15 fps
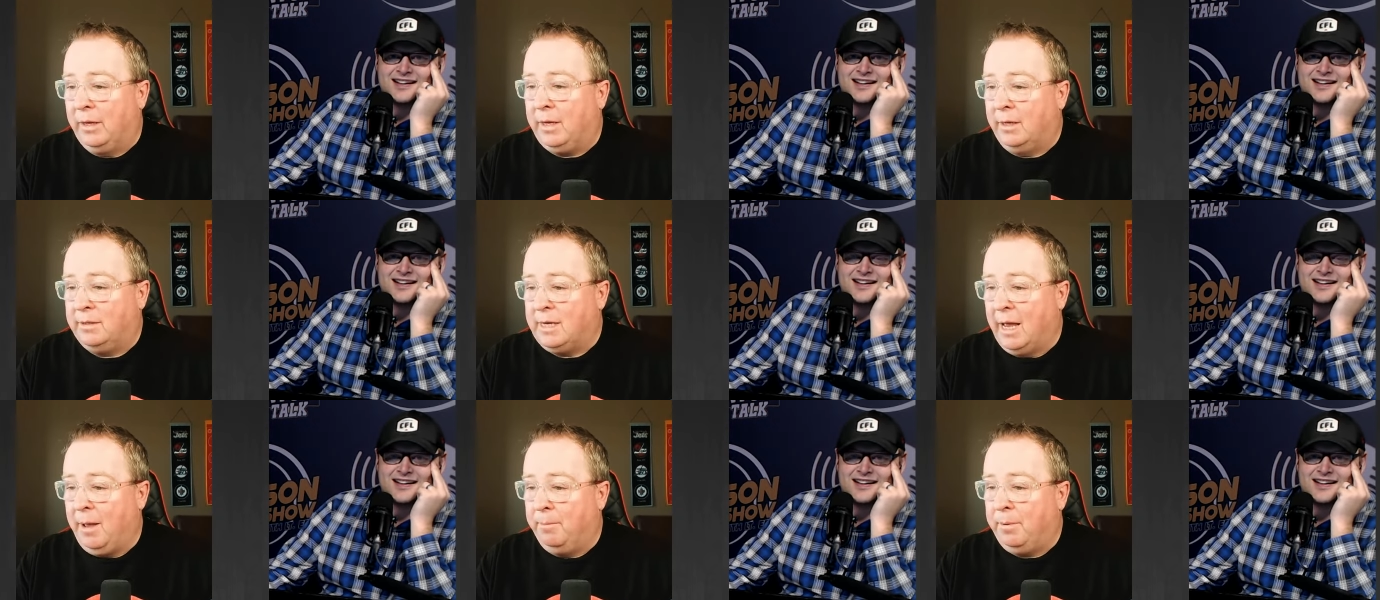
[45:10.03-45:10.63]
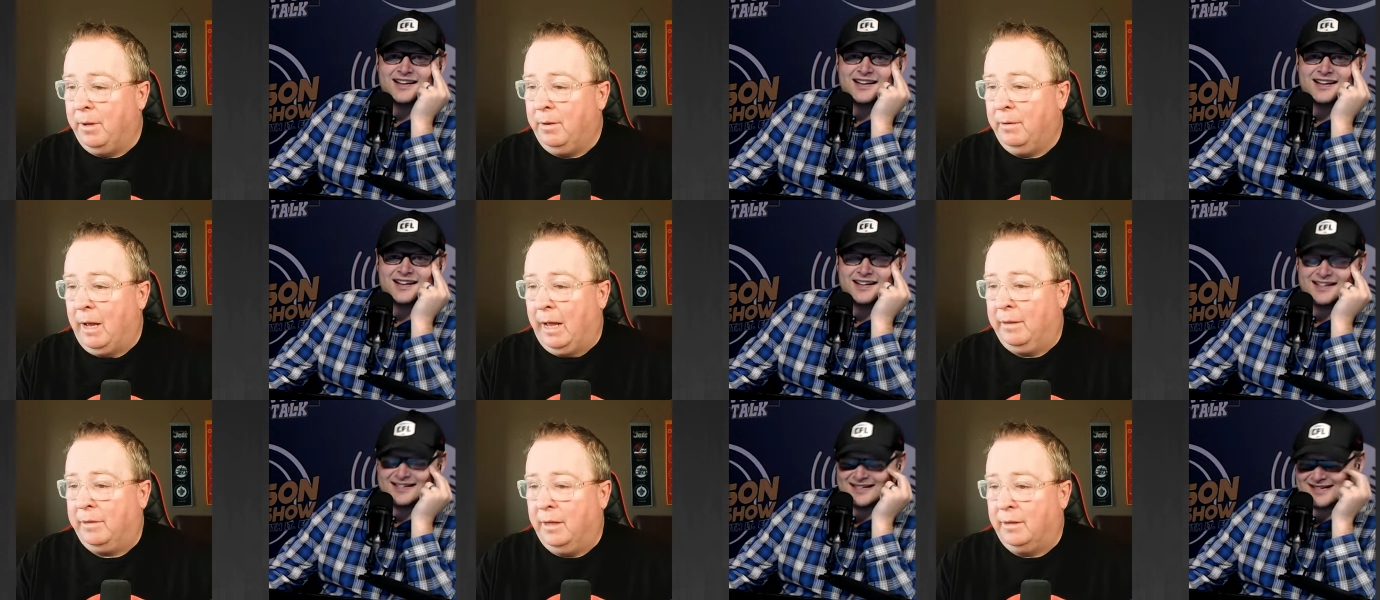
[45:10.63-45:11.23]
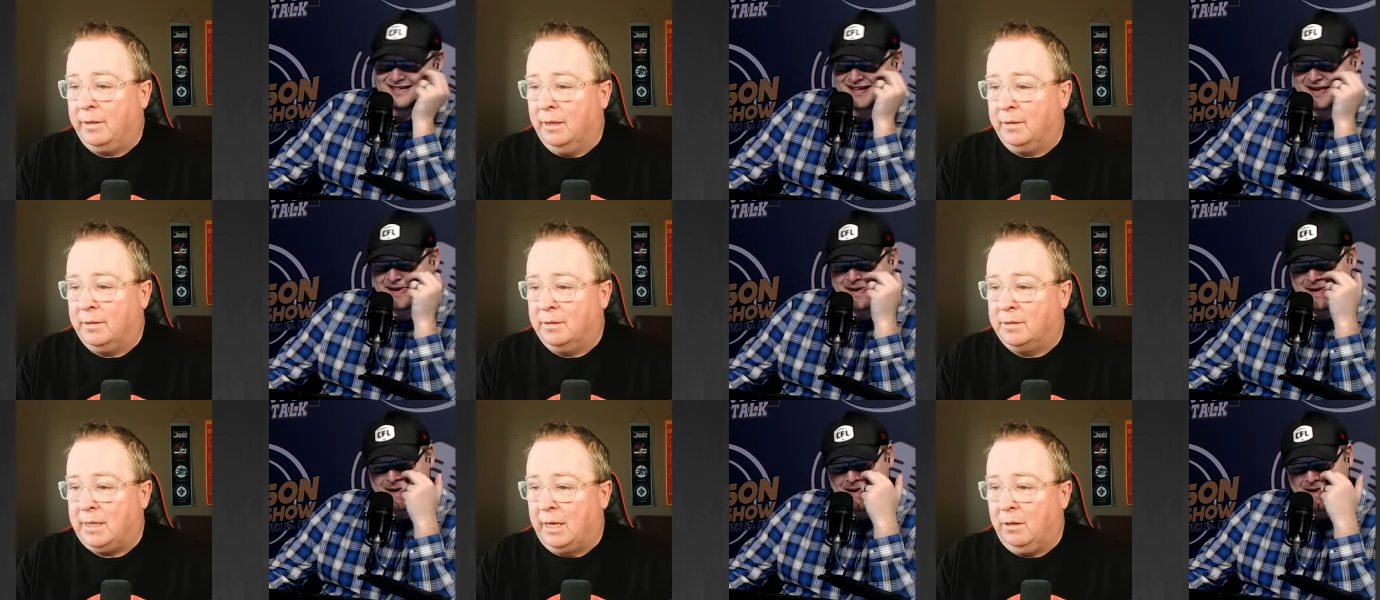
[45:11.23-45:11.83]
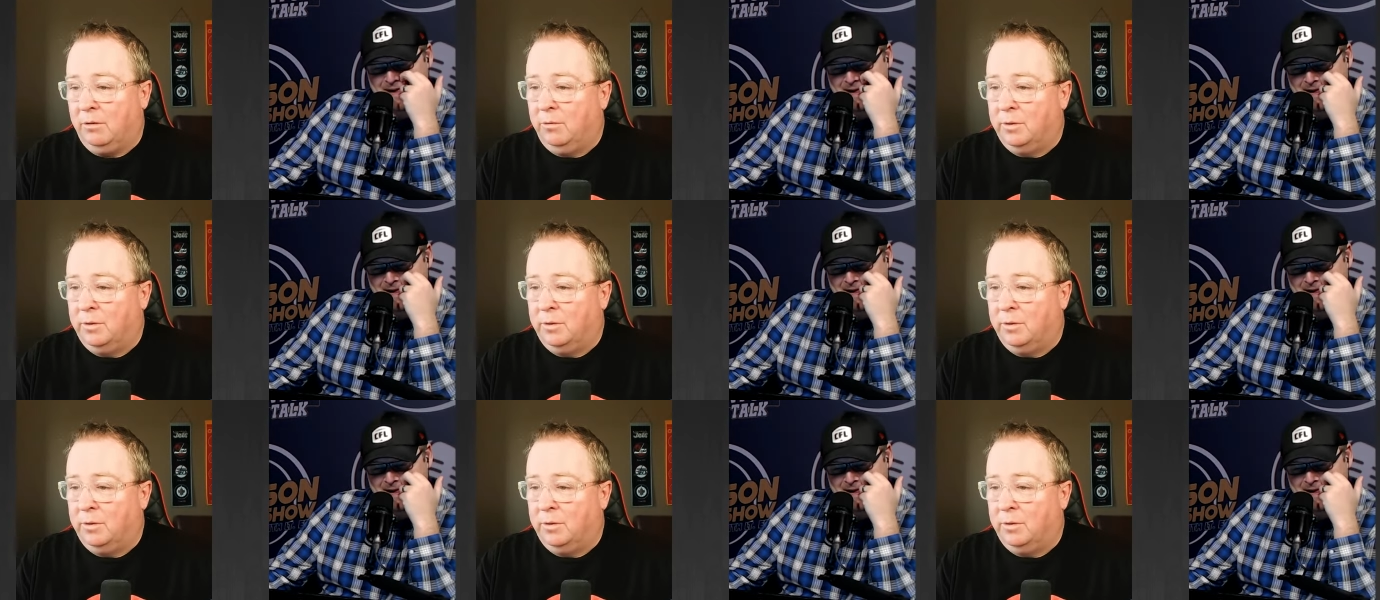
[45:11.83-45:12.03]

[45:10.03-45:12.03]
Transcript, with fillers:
Speaker 1: I'm thinking Tampa. I think that the